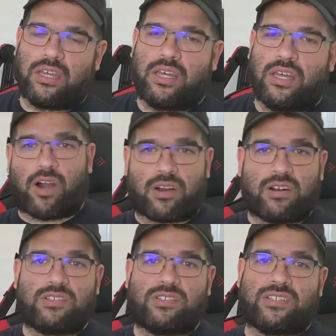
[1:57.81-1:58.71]
The
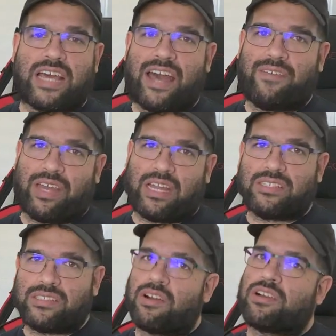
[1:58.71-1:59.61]
monitor does have
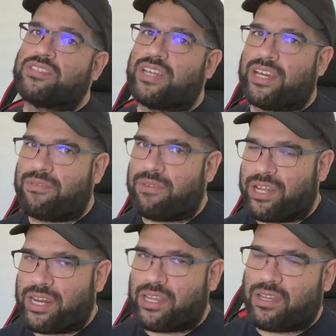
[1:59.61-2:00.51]
HDR10
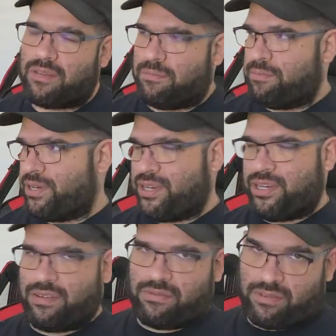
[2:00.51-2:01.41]
rating,
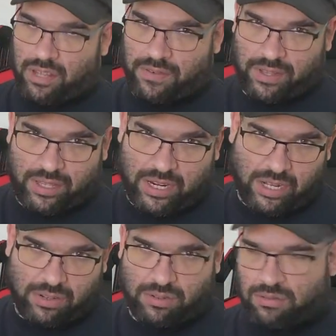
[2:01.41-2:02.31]
but given that
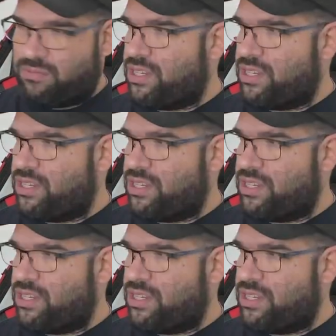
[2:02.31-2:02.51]
I don't really